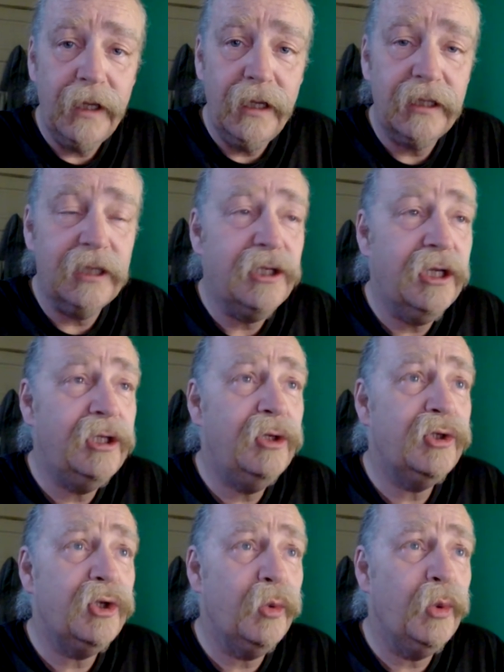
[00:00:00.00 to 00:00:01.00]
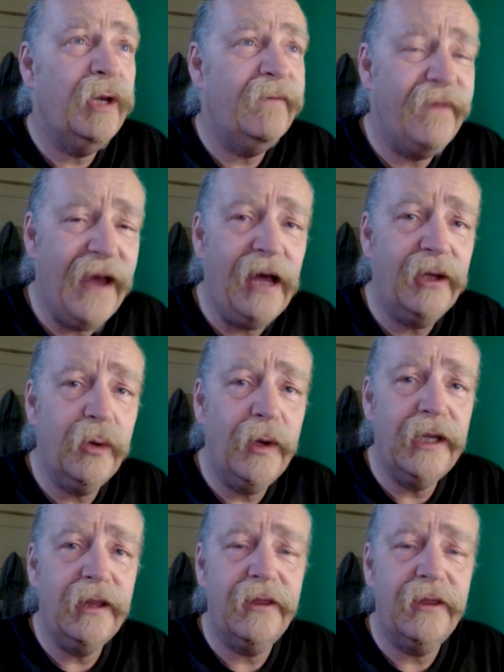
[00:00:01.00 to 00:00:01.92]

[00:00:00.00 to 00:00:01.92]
It continues to reevaluate